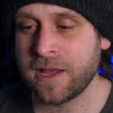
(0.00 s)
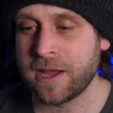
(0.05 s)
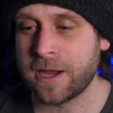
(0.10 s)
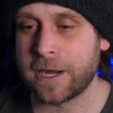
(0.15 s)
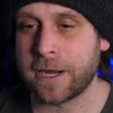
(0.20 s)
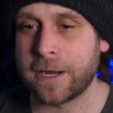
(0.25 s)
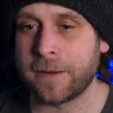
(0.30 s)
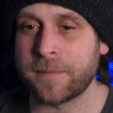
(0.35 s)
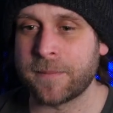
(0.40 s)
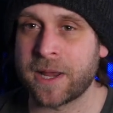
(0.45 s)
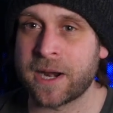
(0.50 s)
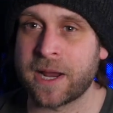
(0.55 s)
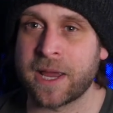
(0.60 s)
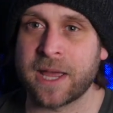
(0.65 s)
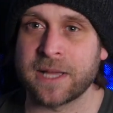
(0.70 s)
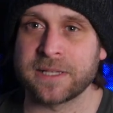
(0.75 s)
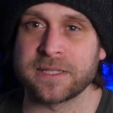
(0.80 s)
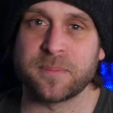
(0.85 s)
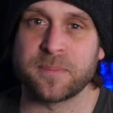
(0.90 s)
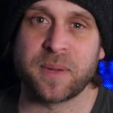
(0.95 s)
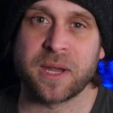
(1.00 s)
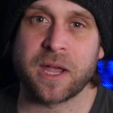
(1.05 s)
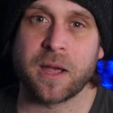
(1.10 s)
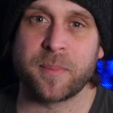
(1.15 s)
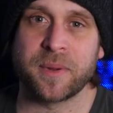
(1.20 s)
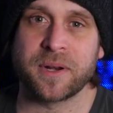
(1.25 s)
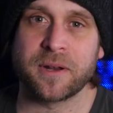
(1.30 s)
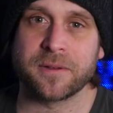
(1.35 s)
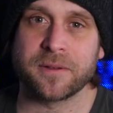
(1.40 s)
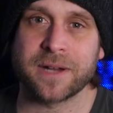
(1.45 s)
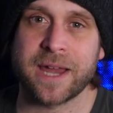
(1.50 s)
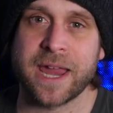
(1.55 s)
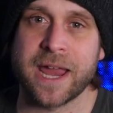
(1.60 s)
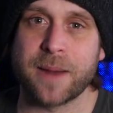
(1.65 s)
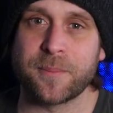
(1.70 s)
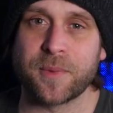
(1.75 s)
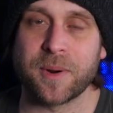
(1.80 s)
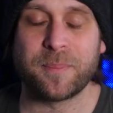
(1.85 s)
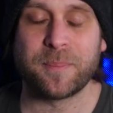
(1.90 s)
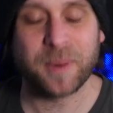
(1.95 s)
Um, and I had to pick up another
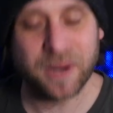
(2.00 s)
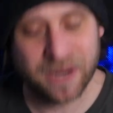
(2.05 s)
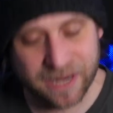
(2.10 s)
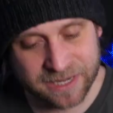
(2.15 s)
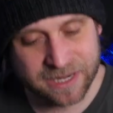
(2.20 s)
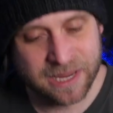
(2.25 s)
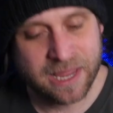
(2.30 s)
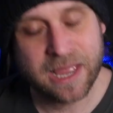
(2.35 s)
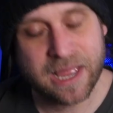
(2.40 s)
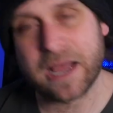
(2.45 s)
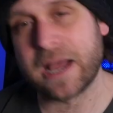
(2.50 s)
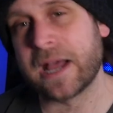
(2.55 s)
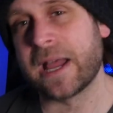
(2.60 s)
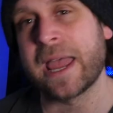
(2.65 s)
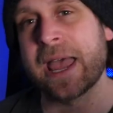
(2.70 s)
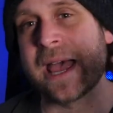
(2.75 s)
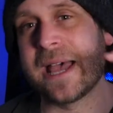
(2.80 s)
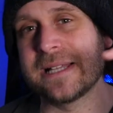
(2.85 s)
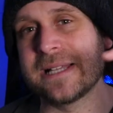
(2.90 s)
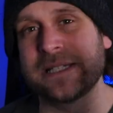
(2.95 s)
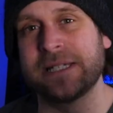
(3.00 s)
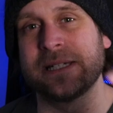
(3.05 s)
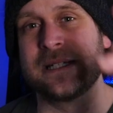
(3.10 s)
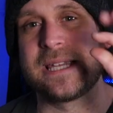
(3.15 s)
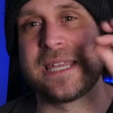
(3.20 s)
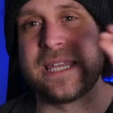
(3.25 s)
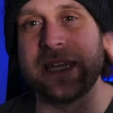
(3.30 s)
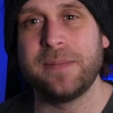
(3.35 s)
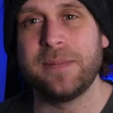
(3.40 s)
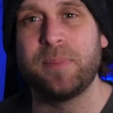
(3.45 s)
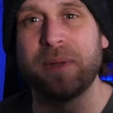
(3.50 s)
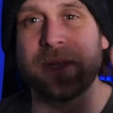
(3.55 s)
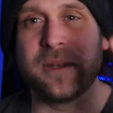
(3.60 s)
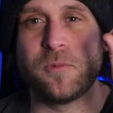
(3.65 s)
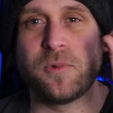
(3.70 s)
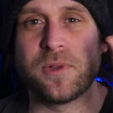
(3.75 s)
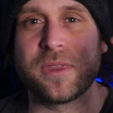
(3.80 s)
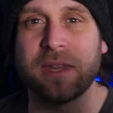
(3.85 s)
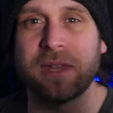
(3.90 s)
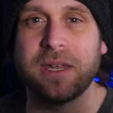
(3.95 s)
camera, but I had to keep
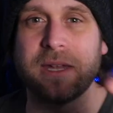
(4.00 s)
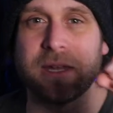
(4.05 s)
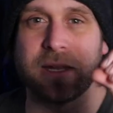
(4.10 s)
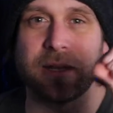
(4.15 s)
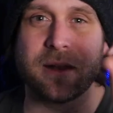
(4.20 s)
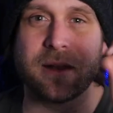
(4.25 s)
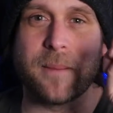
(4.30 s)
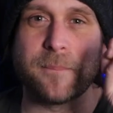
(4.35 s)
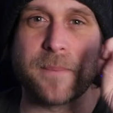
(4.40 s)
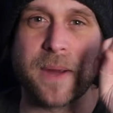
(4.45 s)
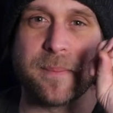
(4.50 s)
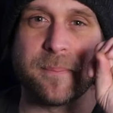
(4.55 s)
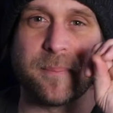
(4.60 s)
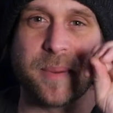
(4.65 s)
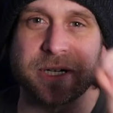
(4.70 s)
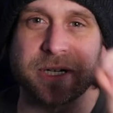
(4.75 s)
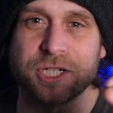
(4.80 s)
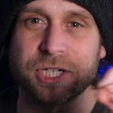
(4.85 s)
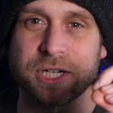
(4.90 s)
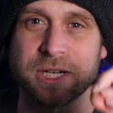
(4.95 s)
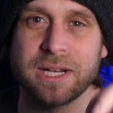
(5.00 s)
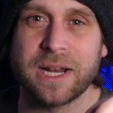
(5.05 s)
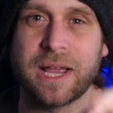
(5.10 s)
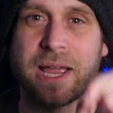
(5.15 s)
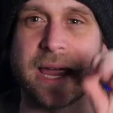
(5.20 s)
it within my budget.